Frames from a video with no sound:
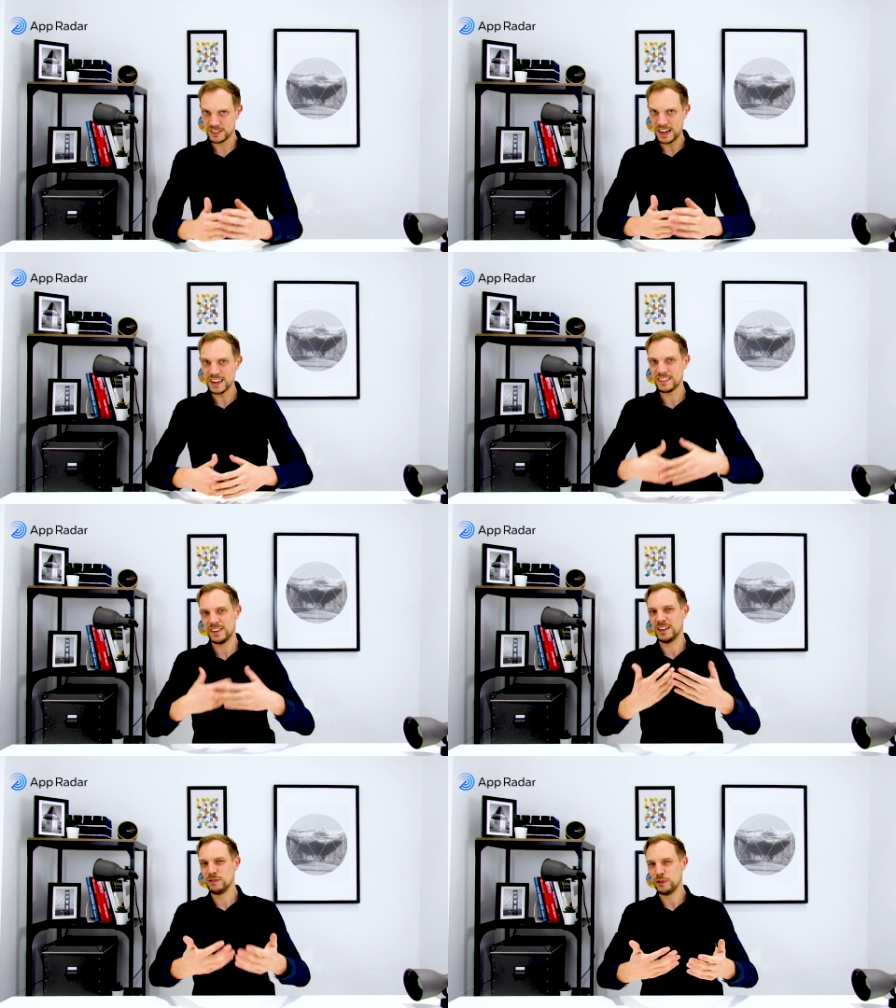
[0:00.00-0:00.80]

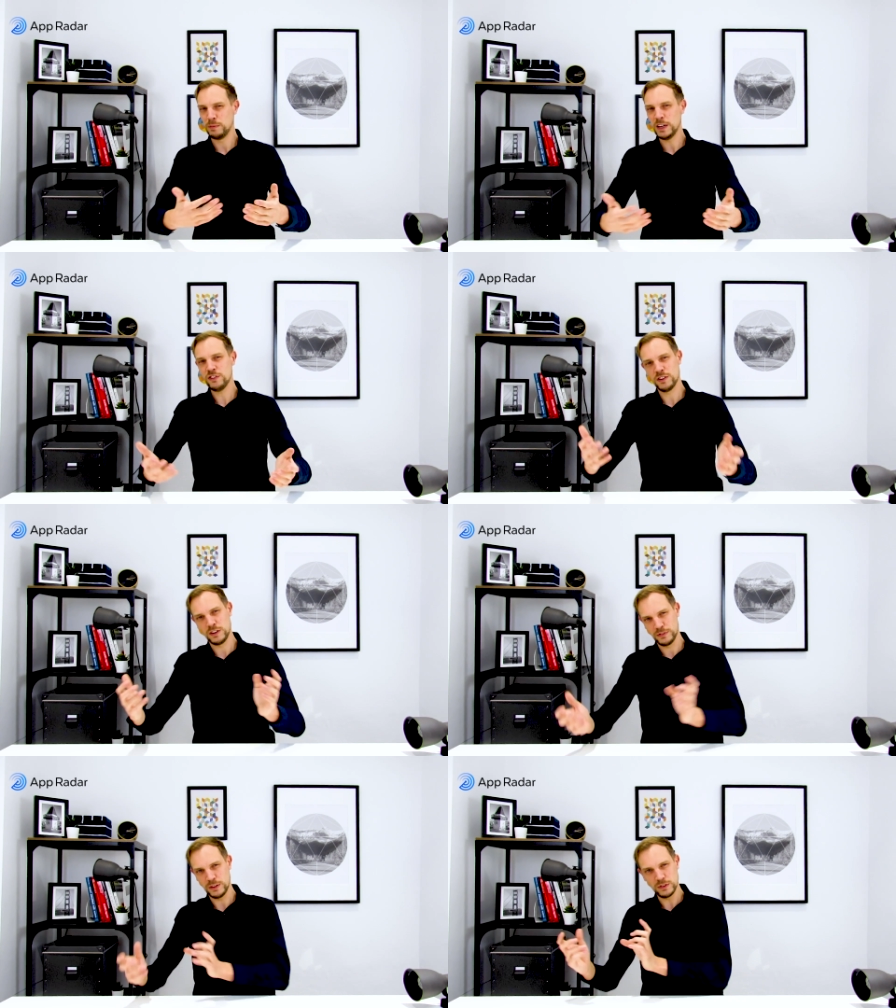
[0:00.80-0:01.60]
Besides the
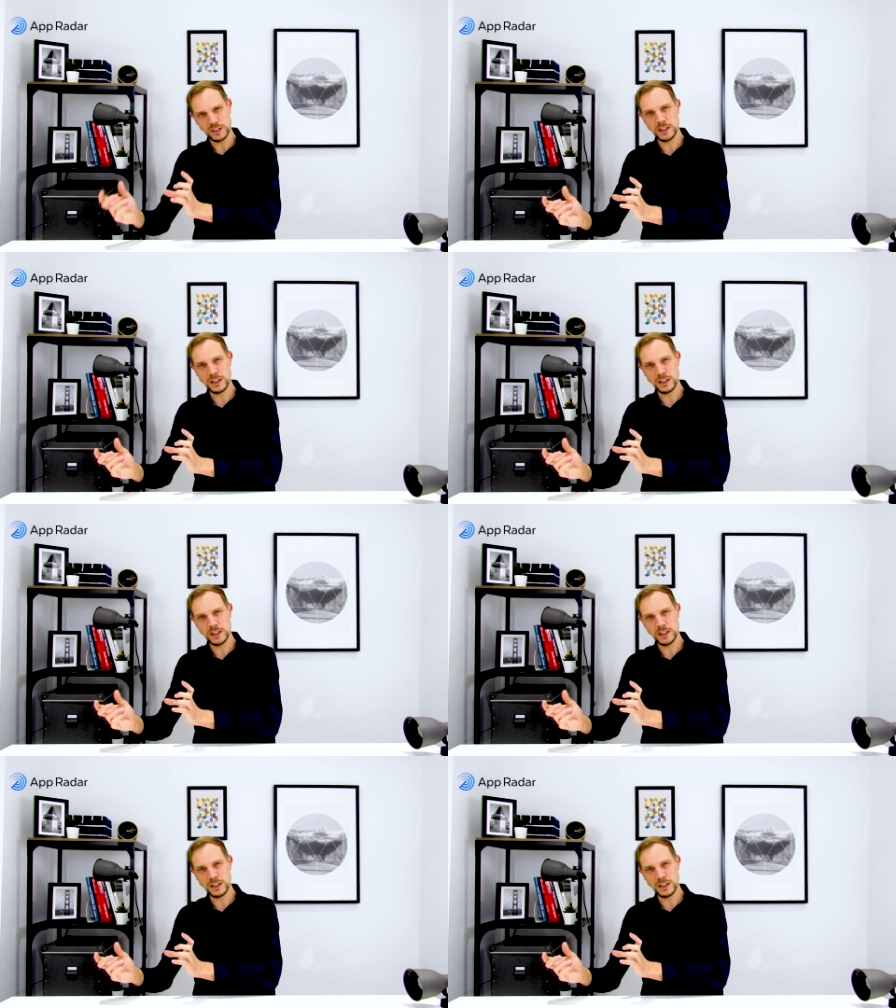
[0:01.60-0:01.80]
information of those